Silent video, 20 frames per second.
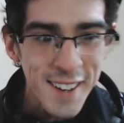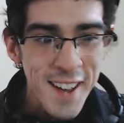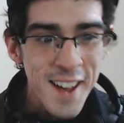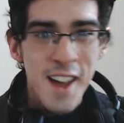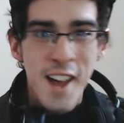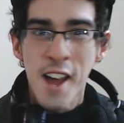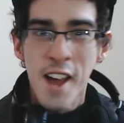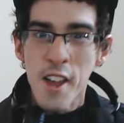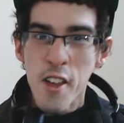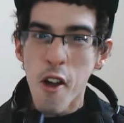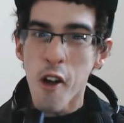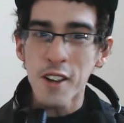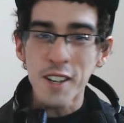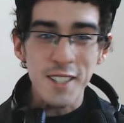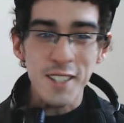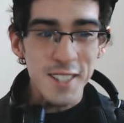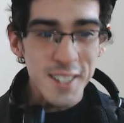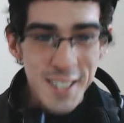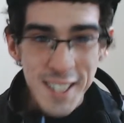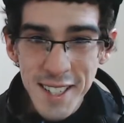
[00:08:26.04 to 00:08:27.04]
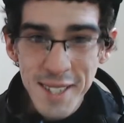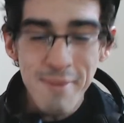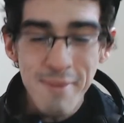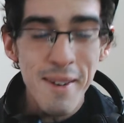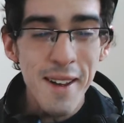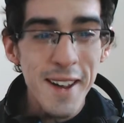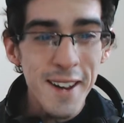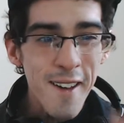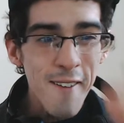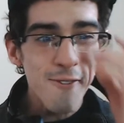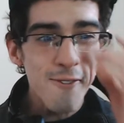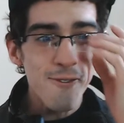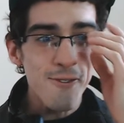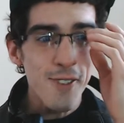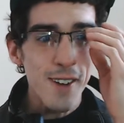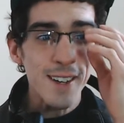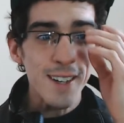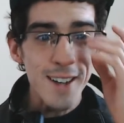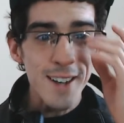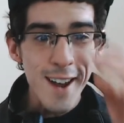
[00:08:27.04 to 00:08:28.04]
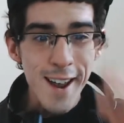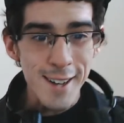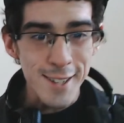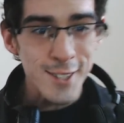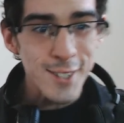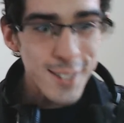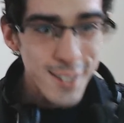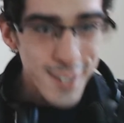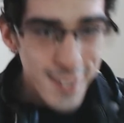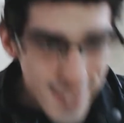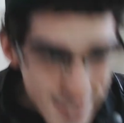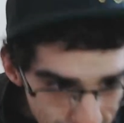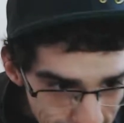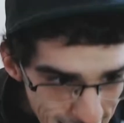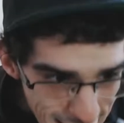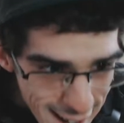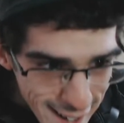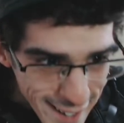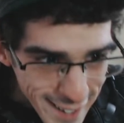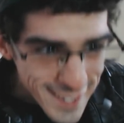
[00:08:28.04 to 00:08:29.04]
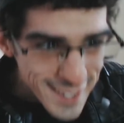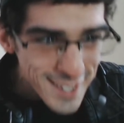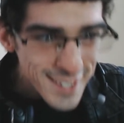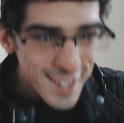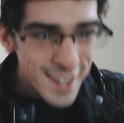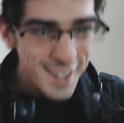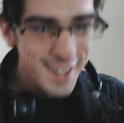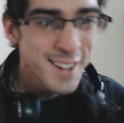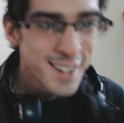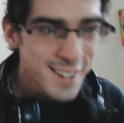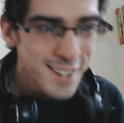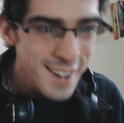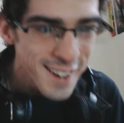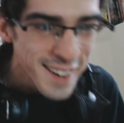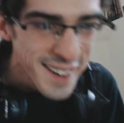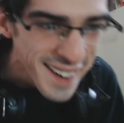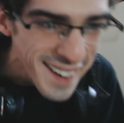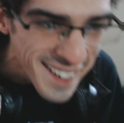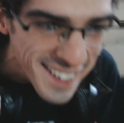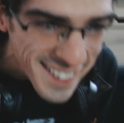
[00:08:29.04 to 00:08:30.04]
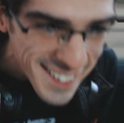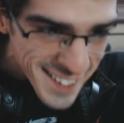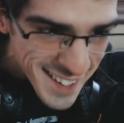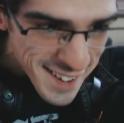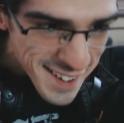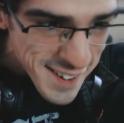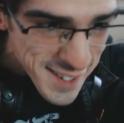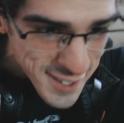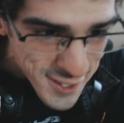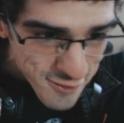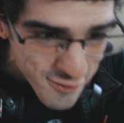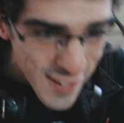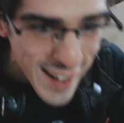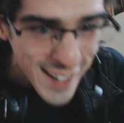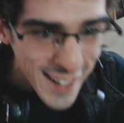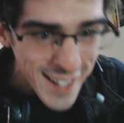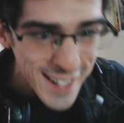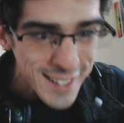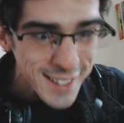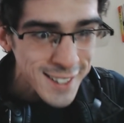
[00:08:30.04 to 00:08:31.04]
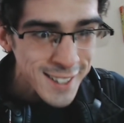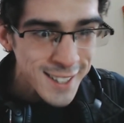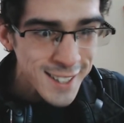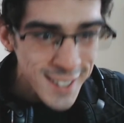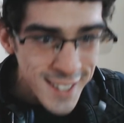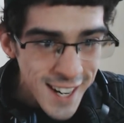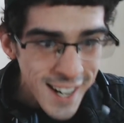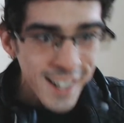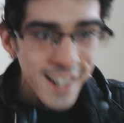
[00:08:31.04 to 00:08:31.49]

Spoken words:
y'all can see, man, I'm freaking ecstatic. That was freaking sick.